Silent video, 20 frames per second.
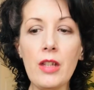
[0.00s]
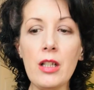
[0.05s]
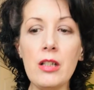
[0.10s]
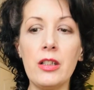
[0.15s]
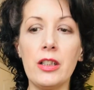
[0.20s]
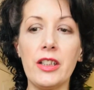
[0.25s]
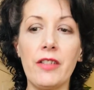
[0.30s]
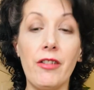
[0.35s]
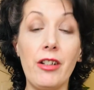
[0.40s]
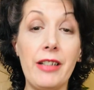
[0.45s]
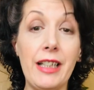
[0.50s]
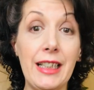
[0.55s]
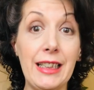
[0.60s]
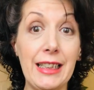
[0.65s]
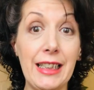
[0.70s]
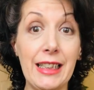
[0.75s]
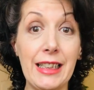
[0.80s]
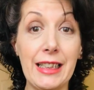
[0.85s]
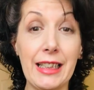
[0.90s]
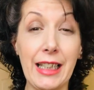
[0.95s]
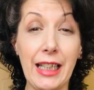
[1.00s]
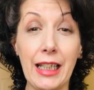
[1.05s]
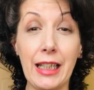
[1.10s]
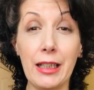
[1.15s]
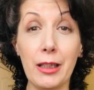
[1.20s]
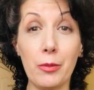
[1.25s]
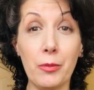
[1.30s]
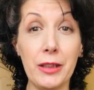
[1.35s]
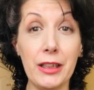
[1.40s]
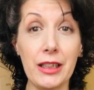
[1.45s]
It's very easy to take,
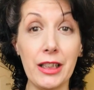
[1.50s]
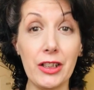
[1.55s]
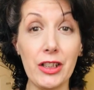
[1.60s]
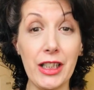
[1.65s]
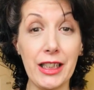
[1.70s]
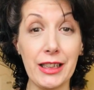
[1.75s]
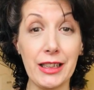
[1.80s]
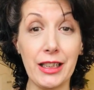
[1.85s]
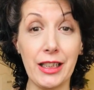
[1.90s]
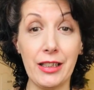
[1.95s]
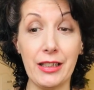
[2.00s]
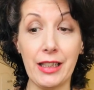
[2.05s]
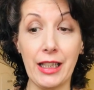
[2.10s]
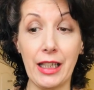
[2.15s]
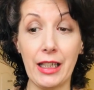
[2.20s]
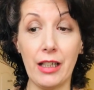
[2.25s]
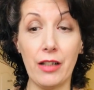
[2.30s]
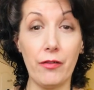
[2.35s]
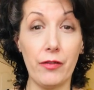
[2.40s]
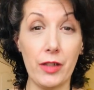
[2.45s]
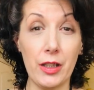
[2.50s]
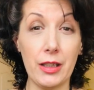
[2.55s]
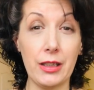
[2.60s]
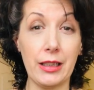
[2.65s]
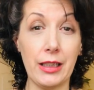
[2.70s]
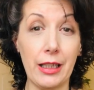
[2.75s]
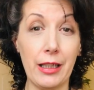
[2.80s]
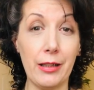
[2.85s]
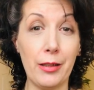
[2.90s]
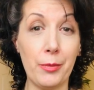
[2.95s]
and we suggest that you take it first
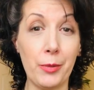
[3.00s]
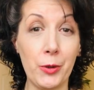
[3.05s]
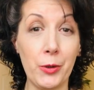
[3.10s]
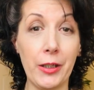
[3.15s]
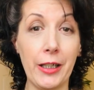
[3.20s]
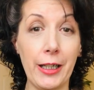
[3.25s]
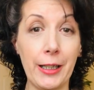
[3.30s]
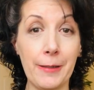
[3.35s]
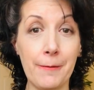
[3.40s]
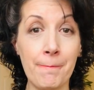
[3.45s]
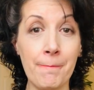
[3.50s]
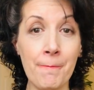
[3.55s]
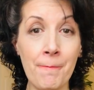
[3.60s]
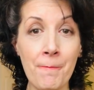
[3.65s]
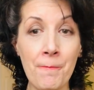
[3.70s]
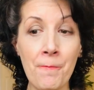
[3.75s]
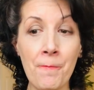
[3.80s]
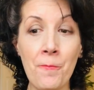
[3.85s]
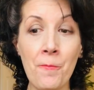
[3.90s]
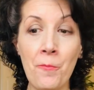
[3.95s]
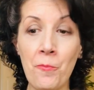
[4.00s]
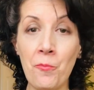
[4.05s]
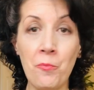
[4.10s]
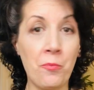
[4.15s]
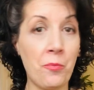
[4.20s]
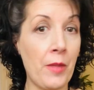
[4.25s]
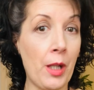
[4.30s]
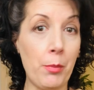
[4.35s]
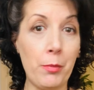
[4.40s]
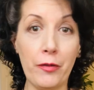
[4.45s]
thing in the morning
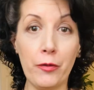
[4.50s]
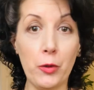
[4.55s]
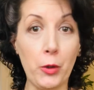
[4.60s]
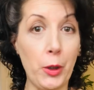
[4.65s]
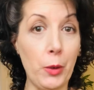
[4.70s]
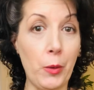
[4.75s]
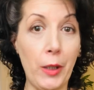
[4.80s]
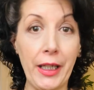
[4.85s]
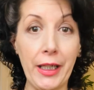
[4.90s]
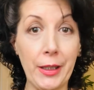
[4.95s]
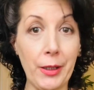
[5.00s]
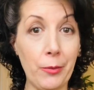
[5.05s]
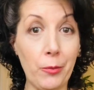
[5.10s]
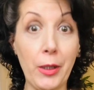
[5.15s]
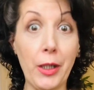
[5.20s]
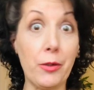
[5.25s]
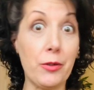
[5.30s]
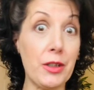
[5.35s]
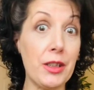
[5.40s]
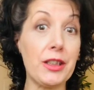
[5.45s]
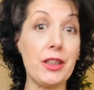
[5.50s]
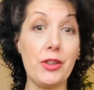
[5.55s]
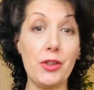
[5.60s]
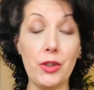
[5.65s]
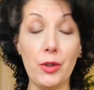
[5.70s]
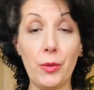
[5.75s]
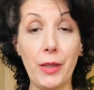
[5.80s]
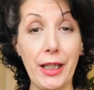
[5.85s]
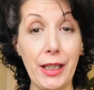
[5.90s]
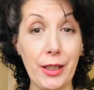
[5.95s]
before you wake up. Well, just as
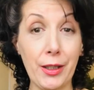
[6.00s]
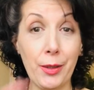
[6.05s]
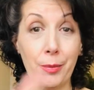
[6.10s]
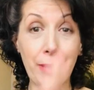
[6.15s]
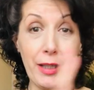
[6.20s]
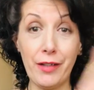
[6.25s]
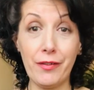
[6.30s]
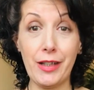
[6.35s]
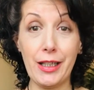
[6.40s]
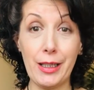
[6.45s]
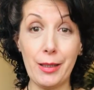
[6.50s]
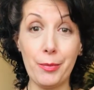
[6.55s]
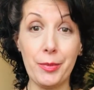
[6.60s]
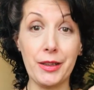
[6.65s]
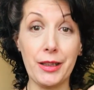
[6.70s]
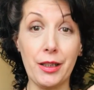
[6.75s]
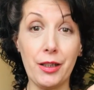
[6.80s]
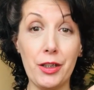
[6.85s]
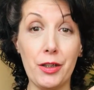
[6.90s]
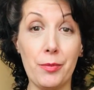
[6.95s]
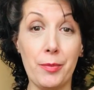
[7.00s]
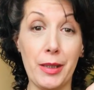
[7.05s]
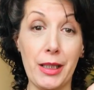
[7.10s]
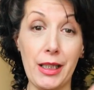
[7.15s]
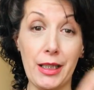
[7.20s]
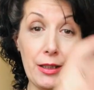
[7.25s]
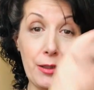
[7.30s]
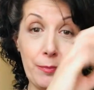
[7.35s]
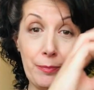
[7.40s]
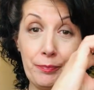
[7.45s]
you wake up, have it there beside your
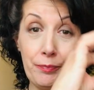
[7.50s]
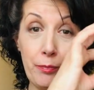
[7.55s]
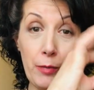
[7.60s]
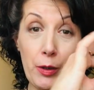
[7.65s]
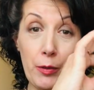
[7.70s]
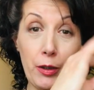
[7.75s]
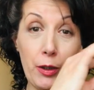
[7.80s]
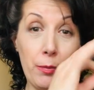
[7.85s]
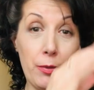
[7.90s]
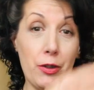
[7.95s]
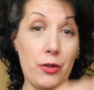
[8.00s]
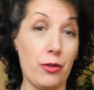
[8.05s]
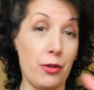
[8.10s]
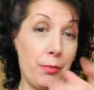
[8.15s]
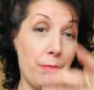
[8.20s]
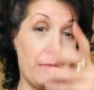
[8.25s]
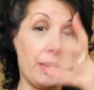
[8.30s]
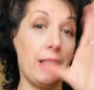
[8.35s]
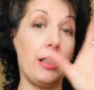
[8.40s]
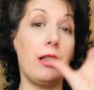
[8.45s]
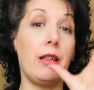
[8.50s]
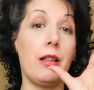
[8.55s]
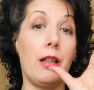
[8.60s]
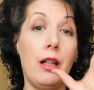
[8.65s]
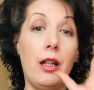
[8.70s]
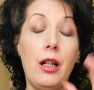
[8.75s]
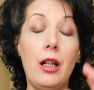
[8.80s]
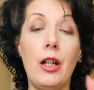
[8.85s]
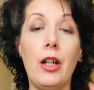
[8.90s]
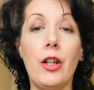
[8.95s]
bed, put a couple of drops in,
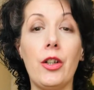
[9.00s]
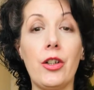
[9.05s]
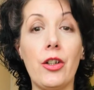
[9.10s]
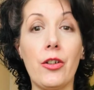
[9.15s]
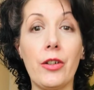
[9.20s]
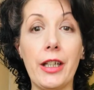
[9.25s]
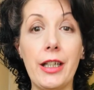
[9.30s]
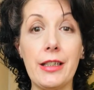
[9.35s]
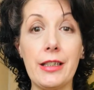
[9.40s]
knock it